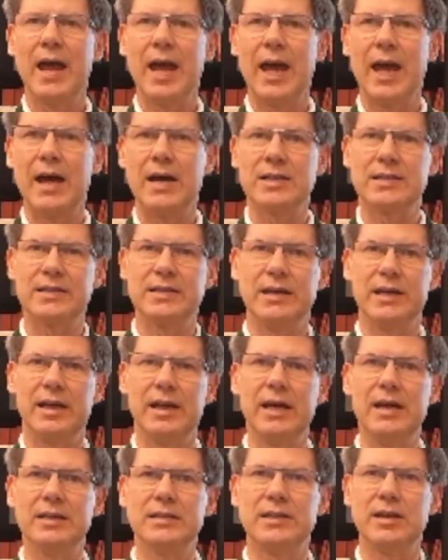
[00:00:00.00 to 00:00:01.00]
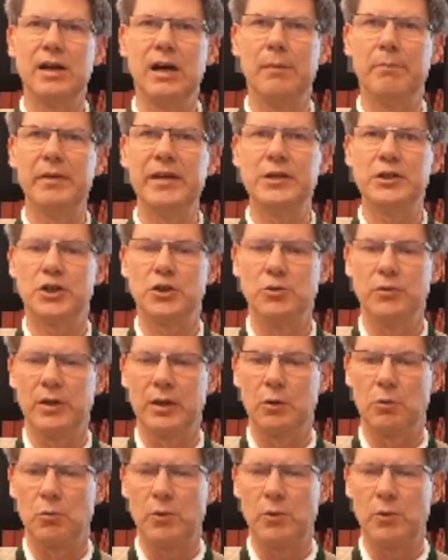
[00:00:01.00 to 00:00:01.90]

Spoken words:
has his habitual